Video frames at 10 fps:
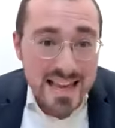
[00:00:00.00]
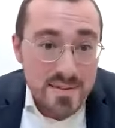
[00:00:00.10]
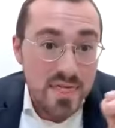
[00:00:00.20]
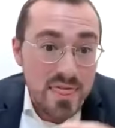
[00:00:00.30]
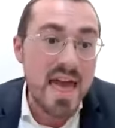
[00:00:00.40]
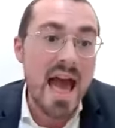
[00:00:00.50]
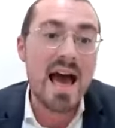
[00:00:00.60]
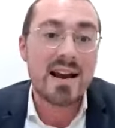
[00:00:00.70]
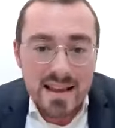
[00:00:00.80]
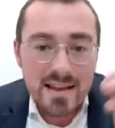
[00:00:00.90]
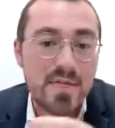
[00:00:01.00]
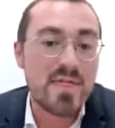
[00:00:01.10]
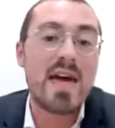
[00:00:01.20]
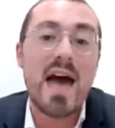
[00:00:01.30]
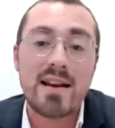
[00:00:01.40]
even that
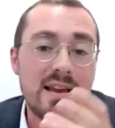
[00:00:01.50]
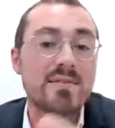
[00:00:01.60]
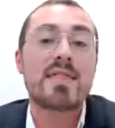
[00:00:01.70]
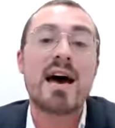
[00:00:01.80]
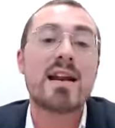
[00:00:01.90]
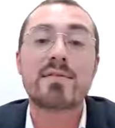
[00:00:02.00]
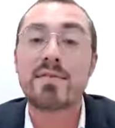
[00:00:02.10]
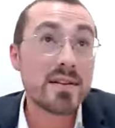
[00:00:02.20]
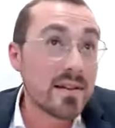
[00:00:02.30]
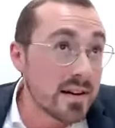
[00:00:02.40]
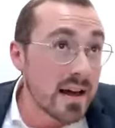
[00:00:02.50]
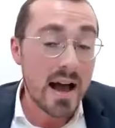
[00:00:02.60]
avodah,